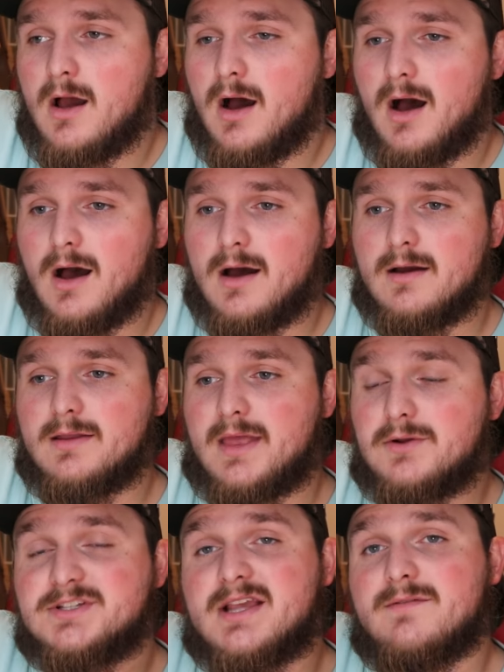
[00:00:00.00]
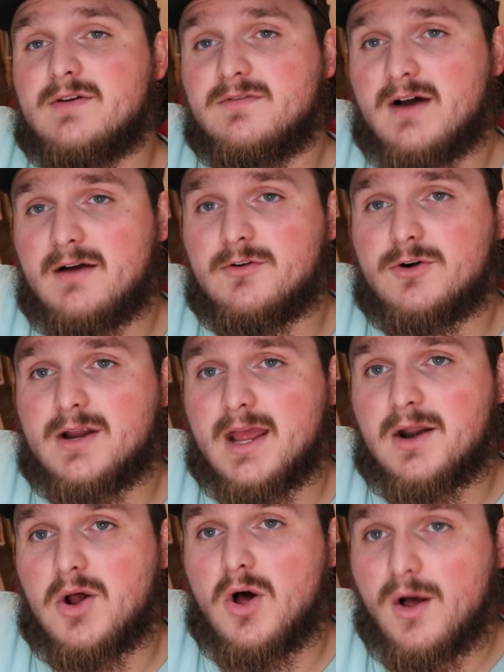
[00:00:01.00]
That'll save you 500
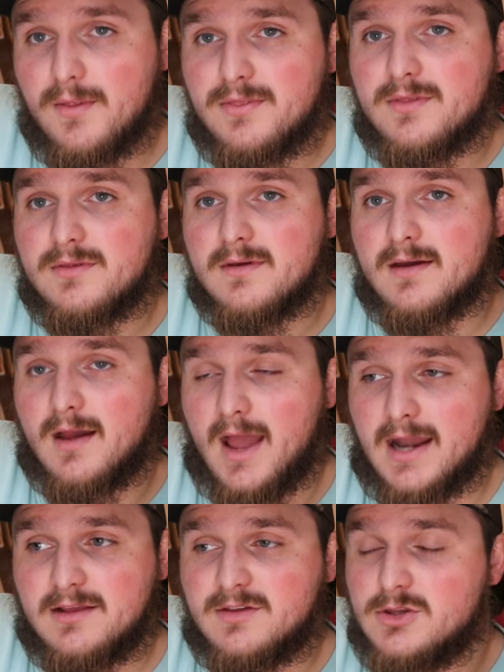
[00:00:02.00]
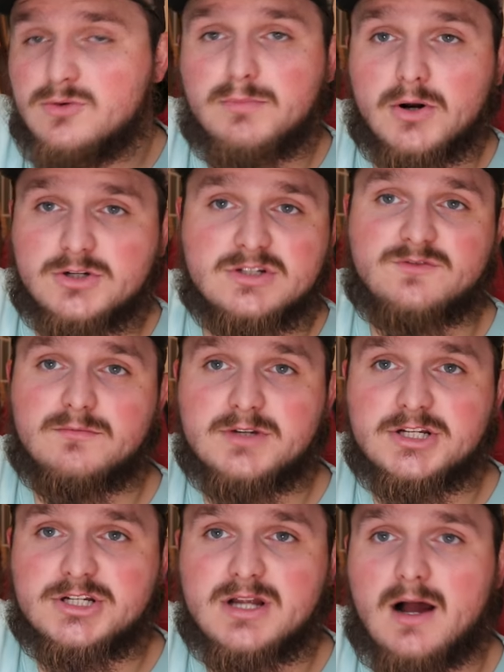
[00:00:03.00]
yen on anything you purchase from
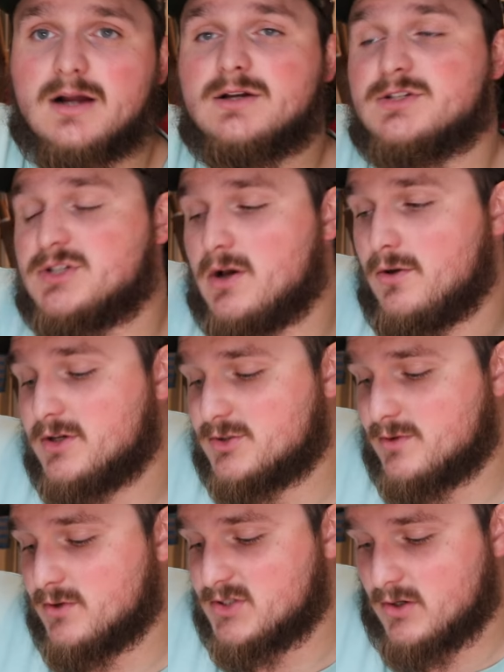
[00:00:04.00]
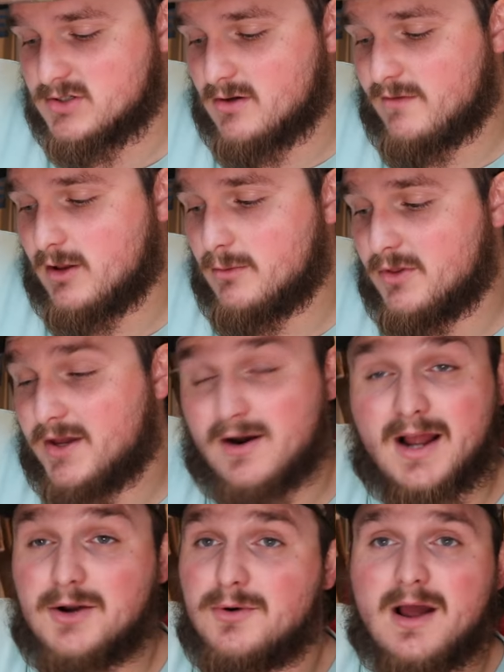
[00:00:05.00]
Digitaka. So this reel is also available there.
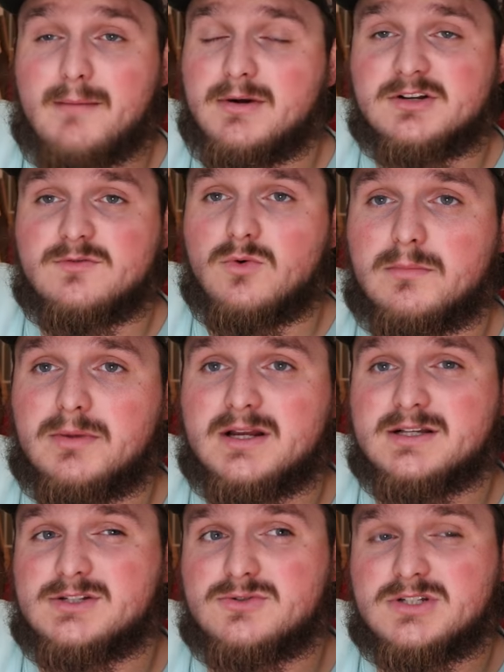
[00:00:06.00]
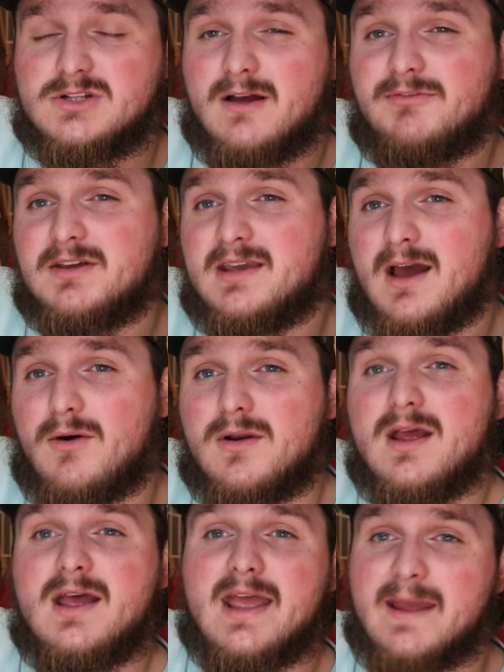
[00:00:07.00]
I don't know how much because we still have to count
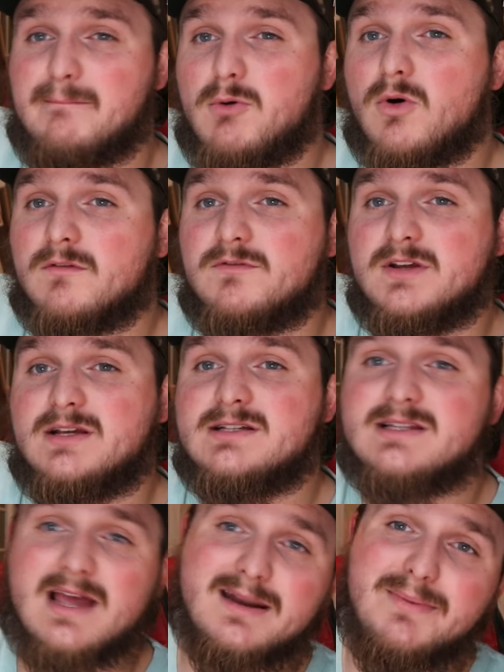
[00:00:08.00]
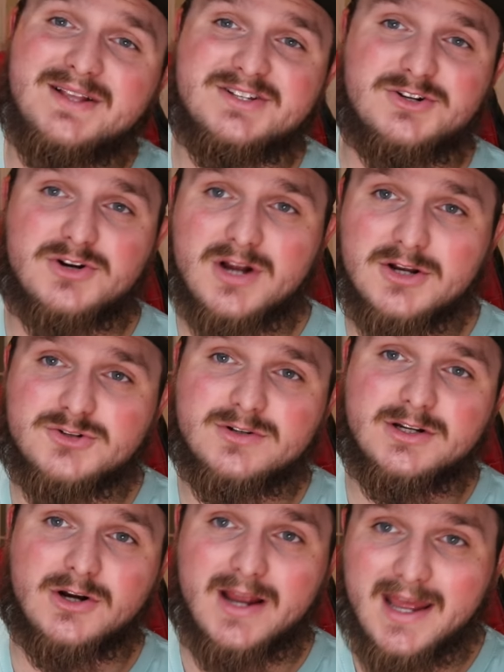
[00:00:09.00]
import fees, and that depends on your
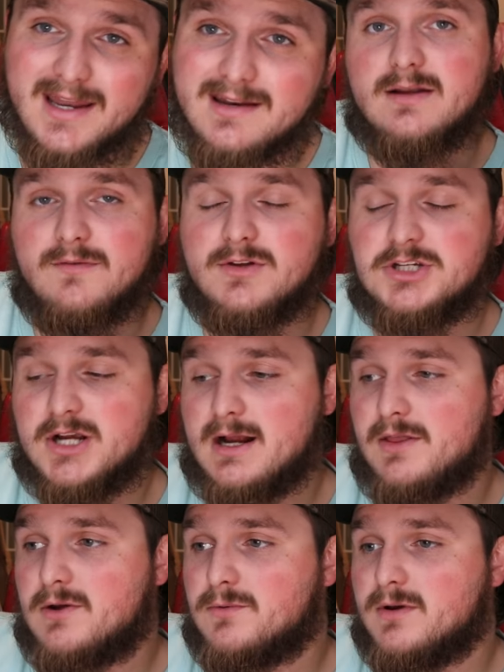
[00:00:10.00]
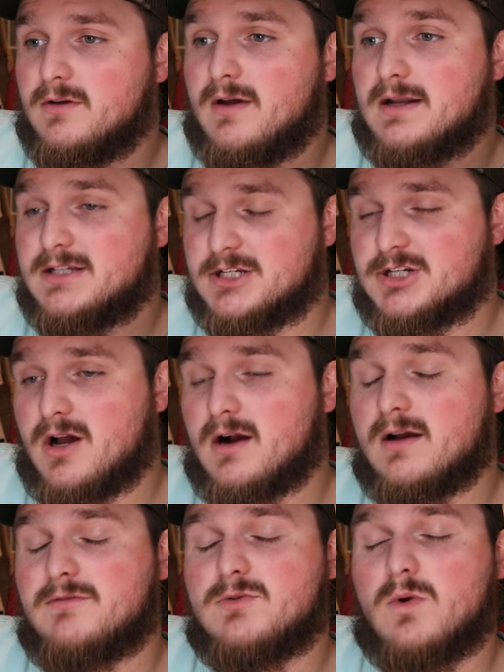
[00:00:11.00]
country you're in. Definitely check out the reel at
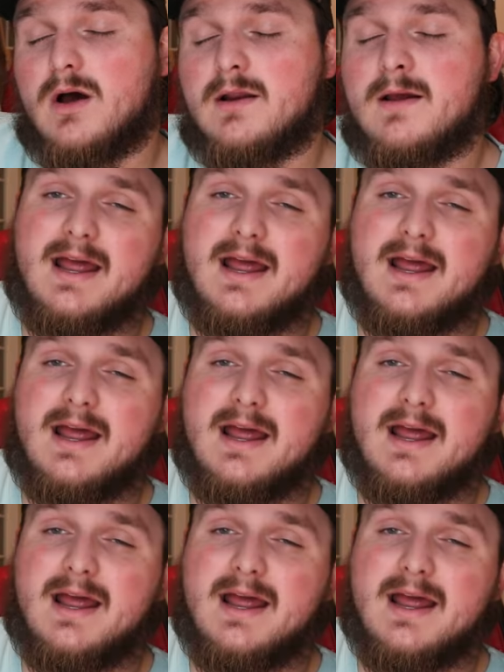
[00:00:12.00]
Digitaka if you want.